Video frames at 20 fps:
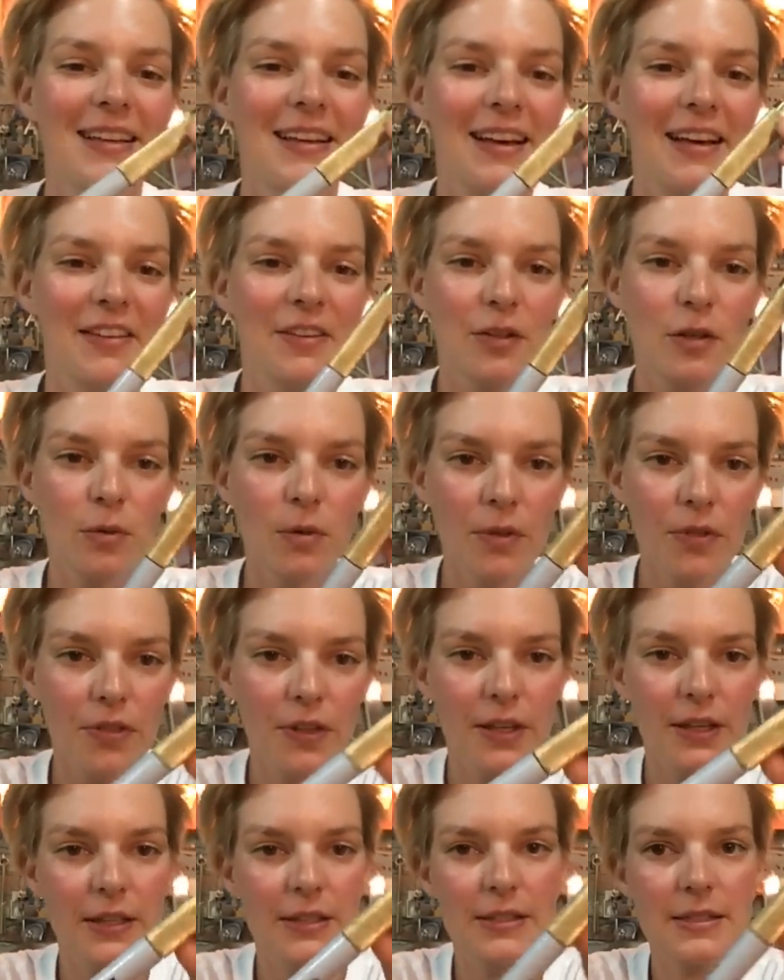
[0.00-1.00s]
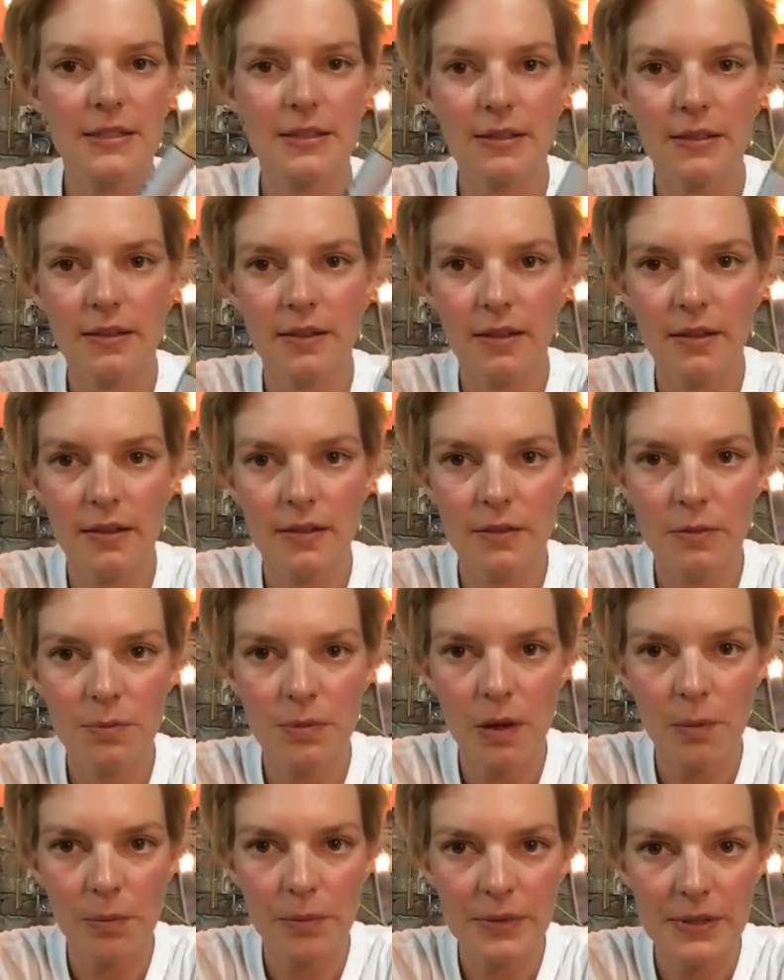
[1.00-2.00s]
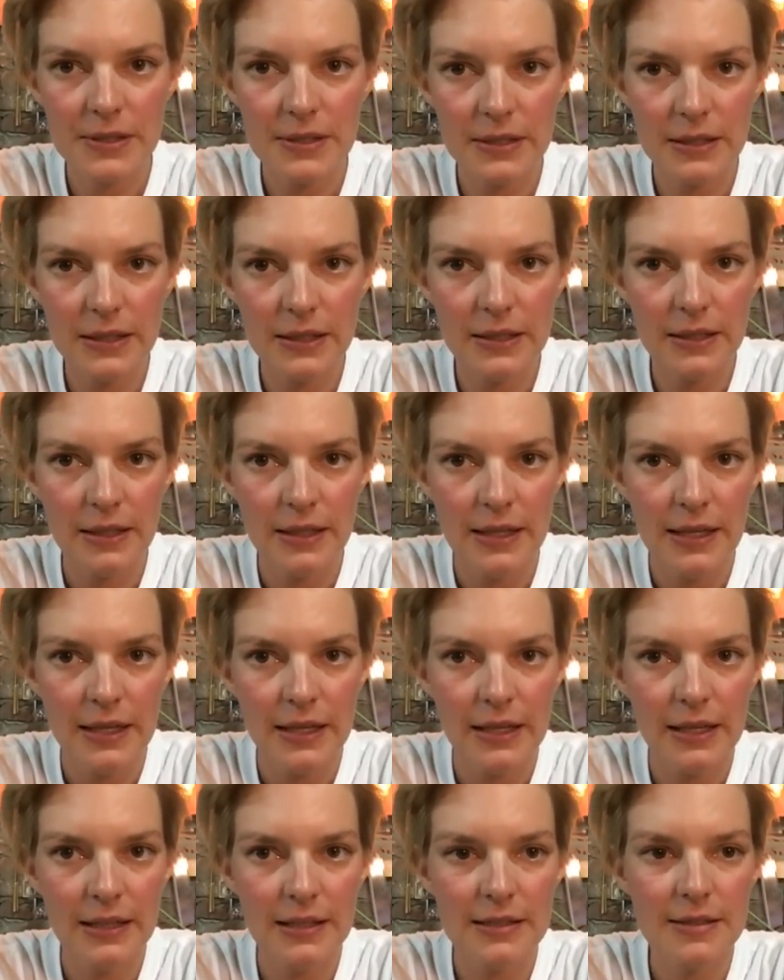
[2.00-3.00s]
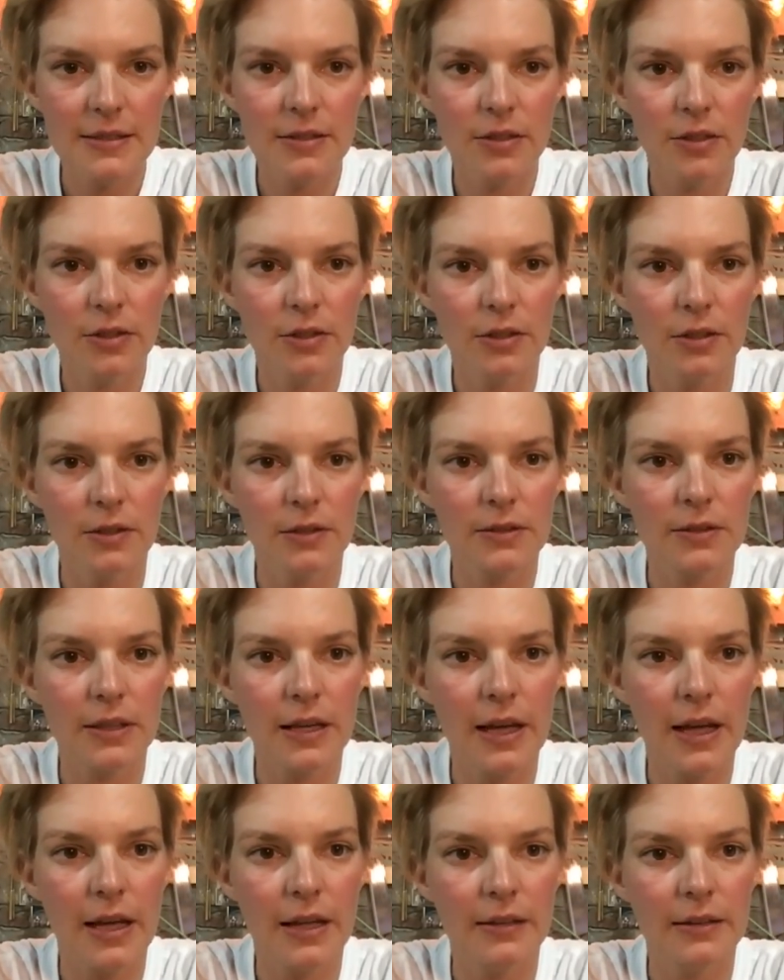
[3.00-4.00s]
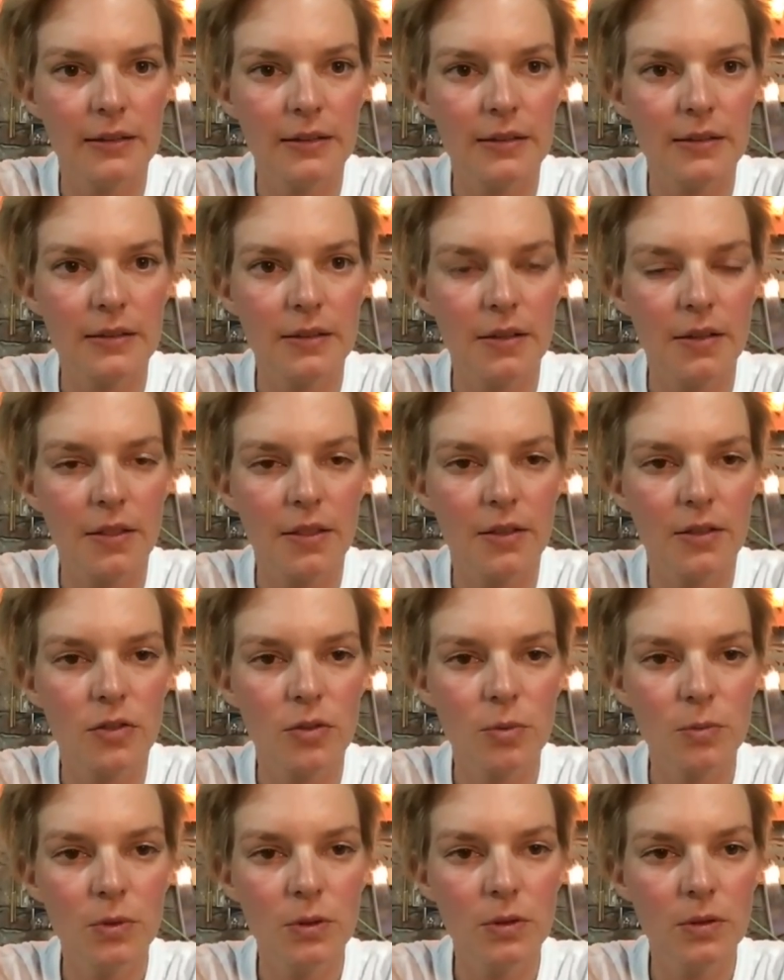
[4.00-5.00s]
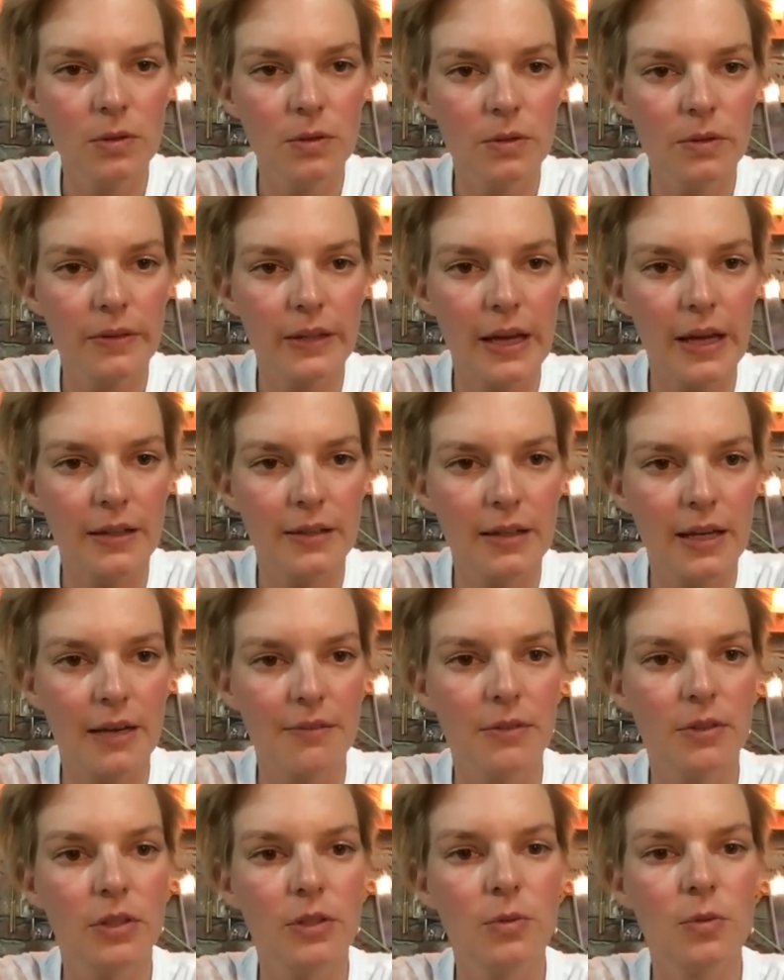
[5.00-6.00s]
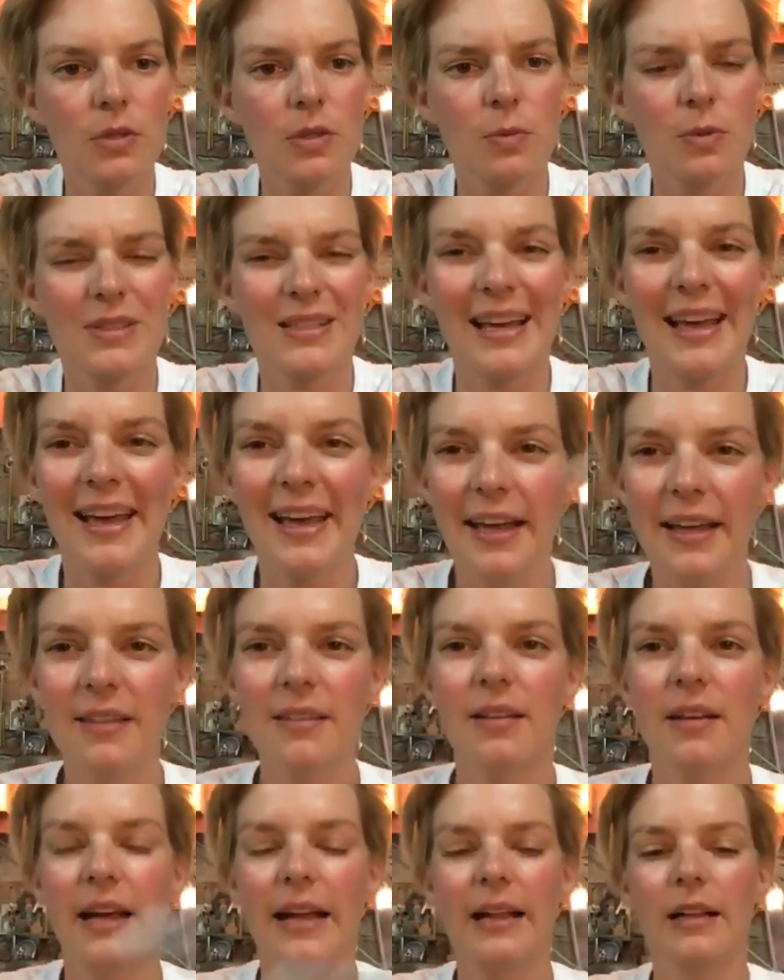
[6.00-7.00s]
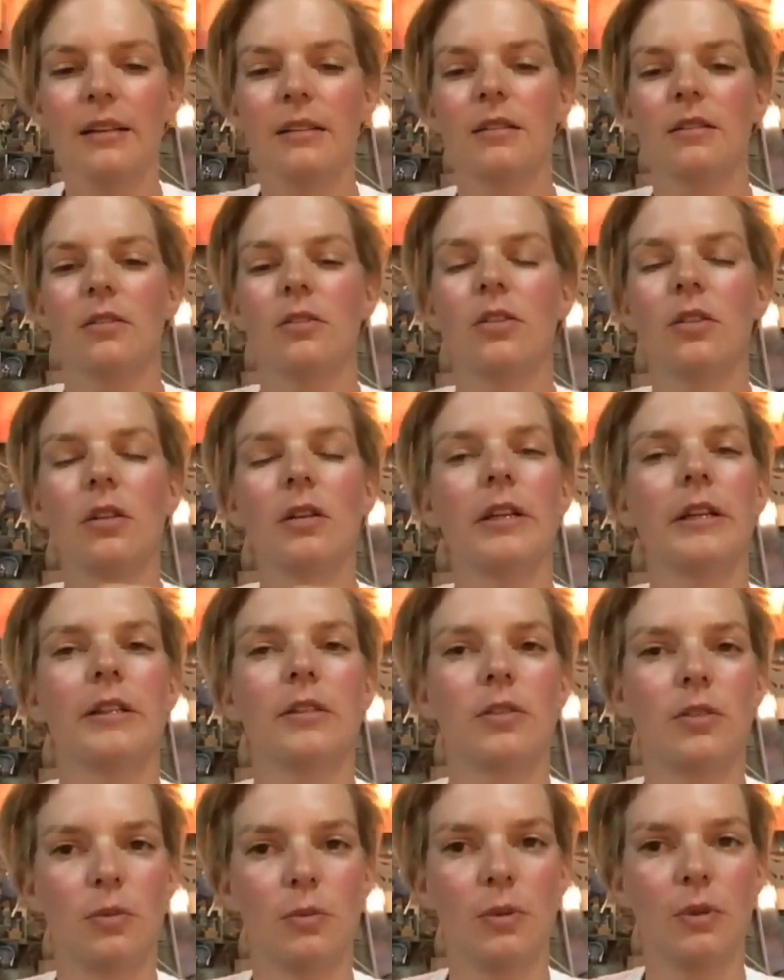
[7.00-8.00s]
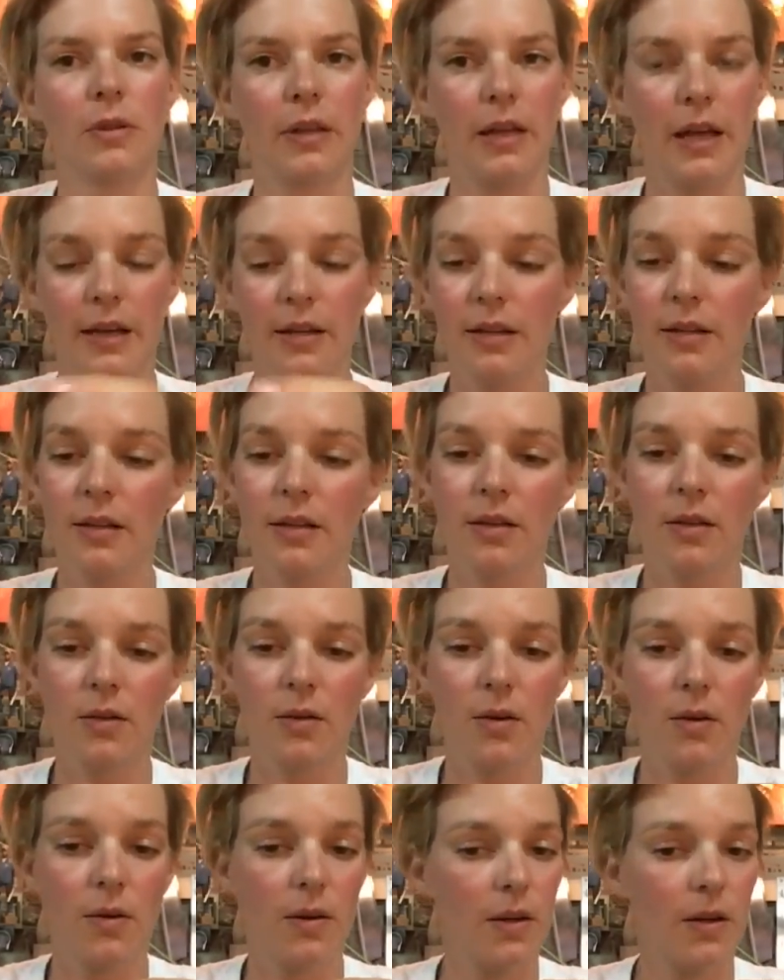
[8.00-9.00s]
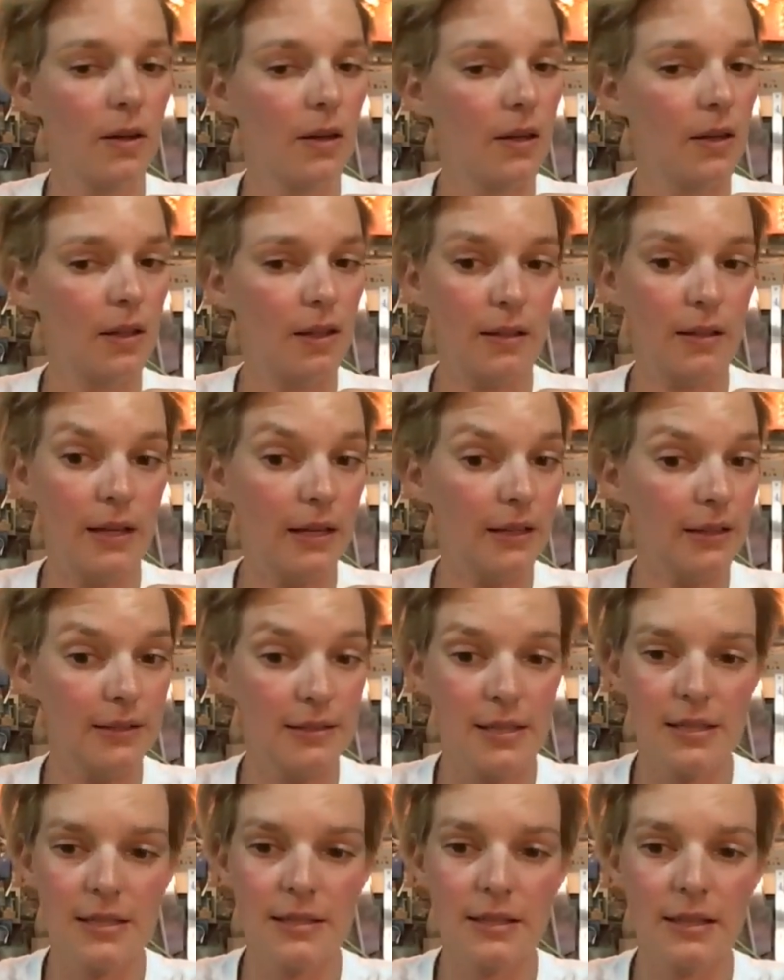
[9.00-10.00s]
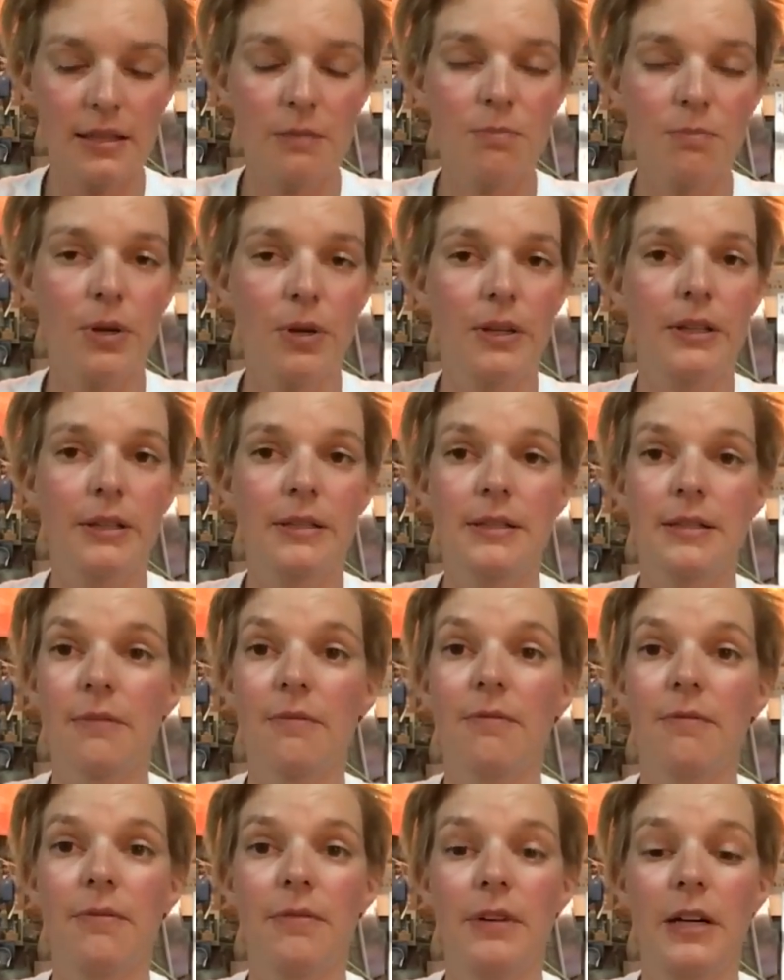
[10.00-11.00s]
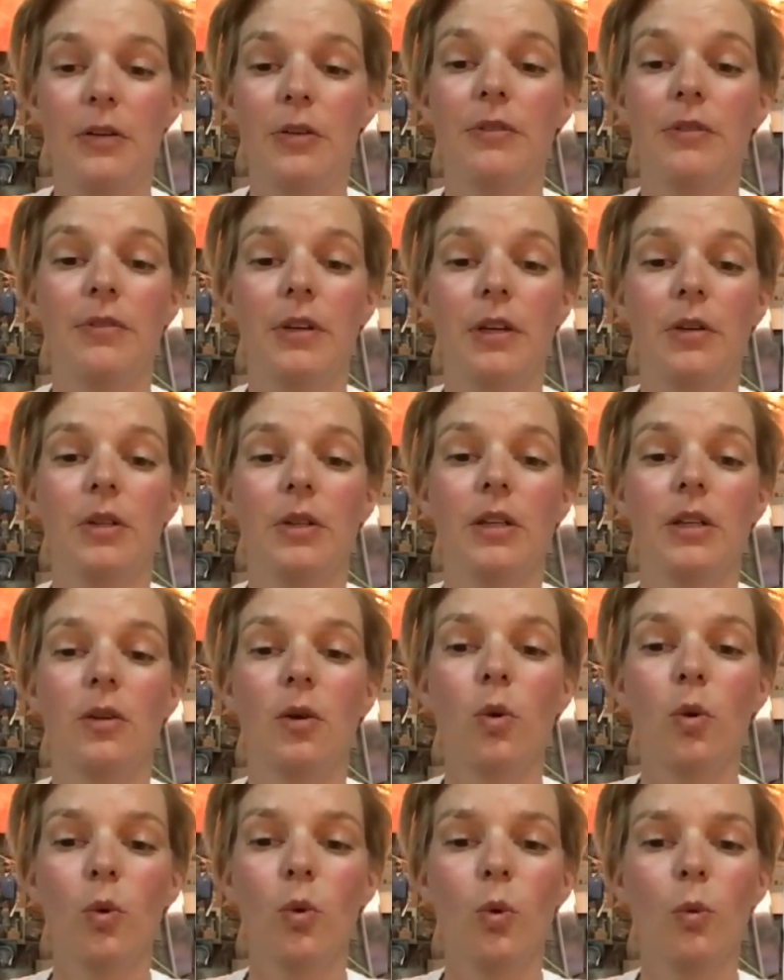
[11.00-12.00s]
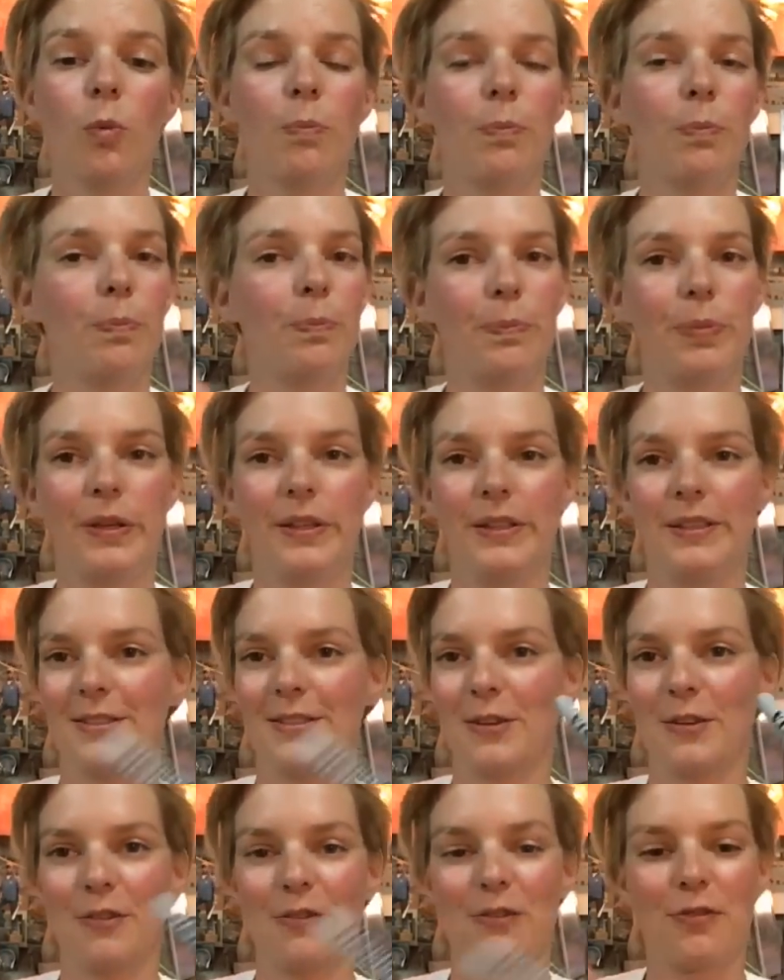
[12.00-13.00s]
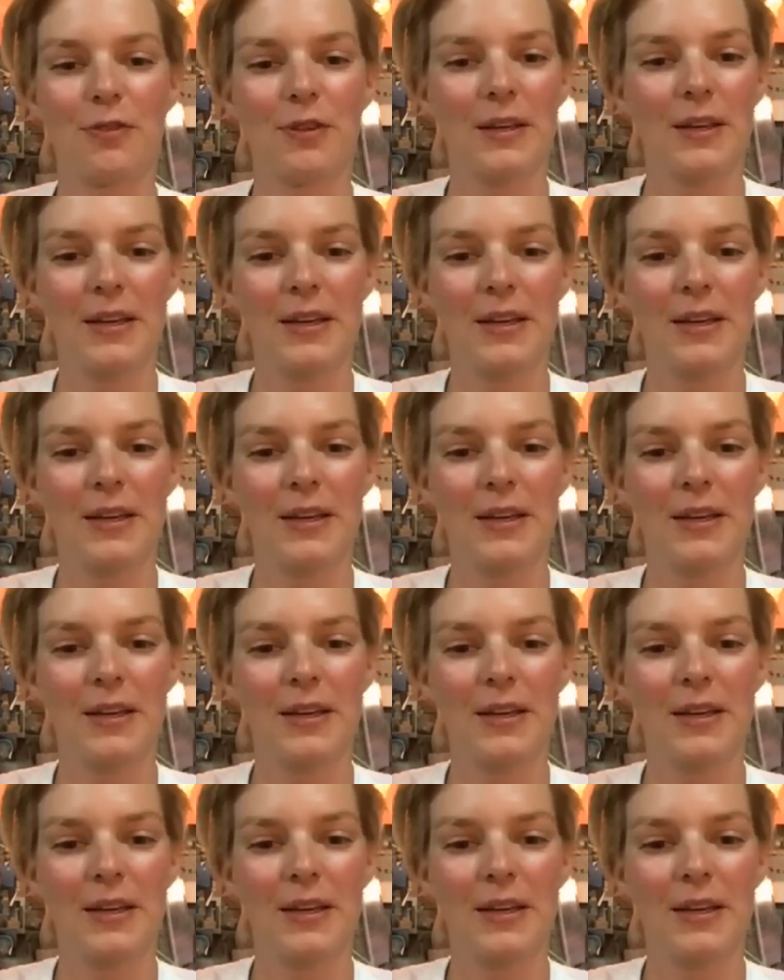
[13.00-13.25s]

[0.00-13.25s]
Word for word: And the cool thing is, you probably see it, it is knurled, and the tool that Kevin used was a handheld knurling tool. I didn't know that that existed, but it's a very, very cool piece of,